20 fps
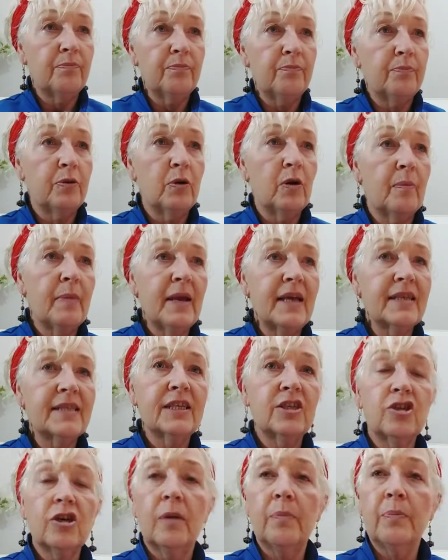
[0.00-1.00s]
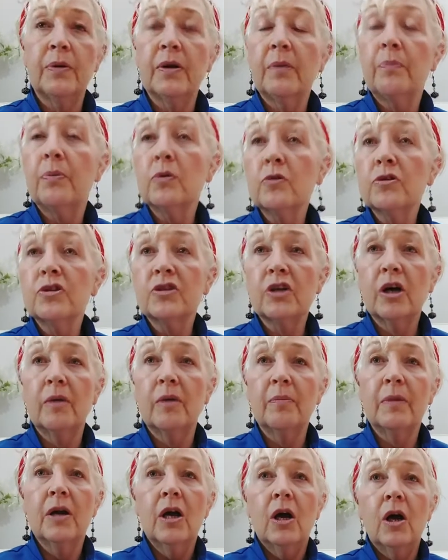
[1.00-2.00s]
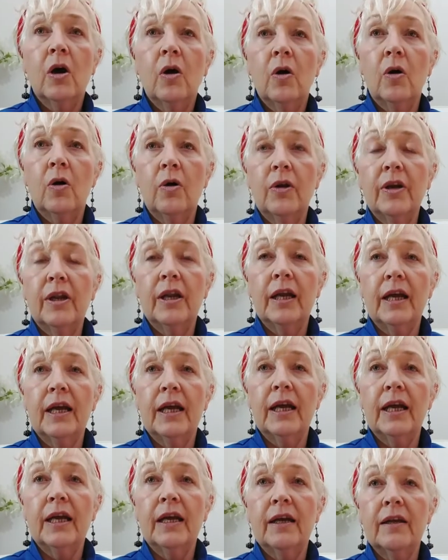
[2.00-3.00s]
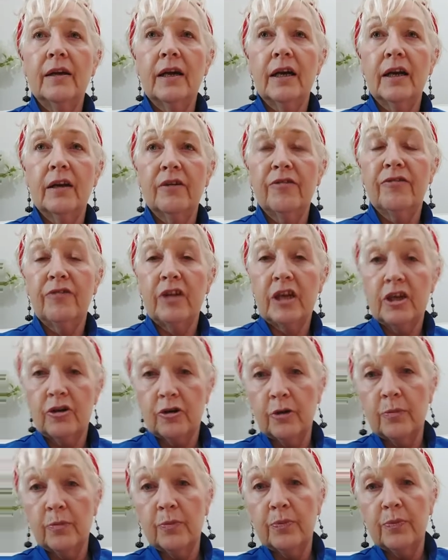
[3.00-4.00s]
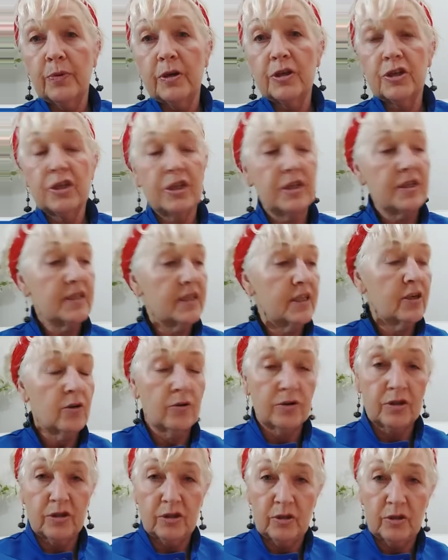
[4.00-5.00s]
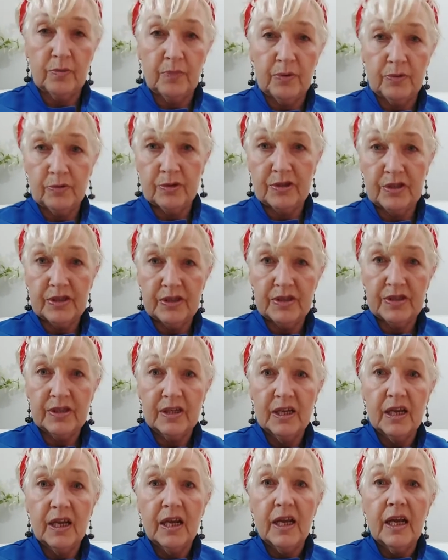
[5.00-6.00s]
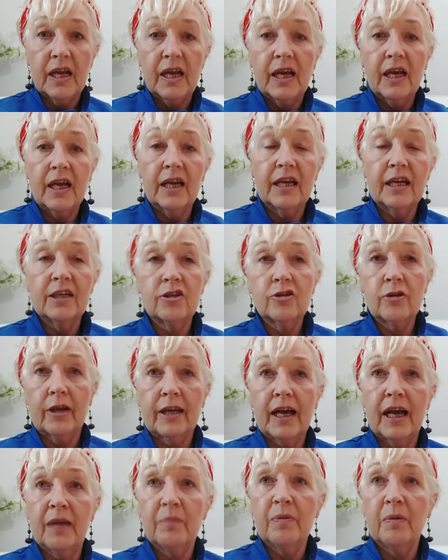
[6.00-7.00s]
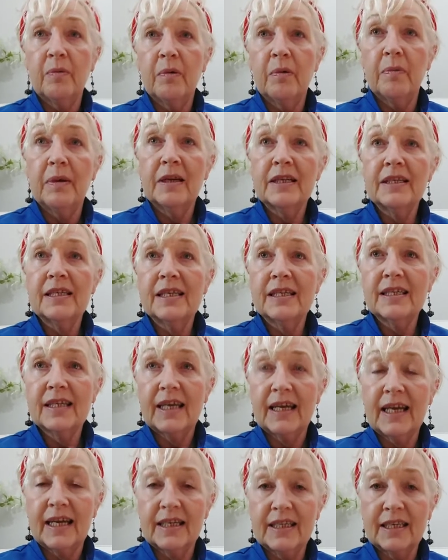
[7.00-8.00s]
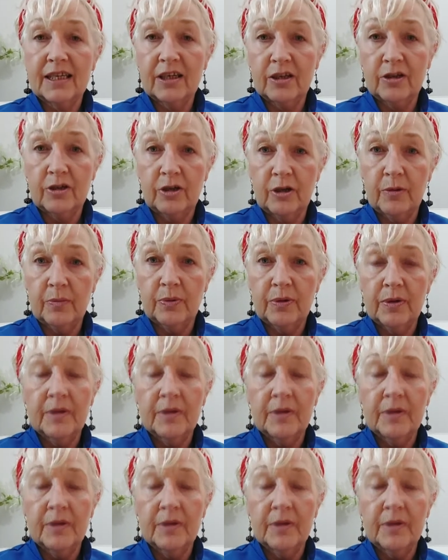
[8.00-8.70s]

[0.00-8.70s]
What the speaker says: put a message up or a post up on our free group, which is the Osteoporosis Joint Hypermobility Sciatica group.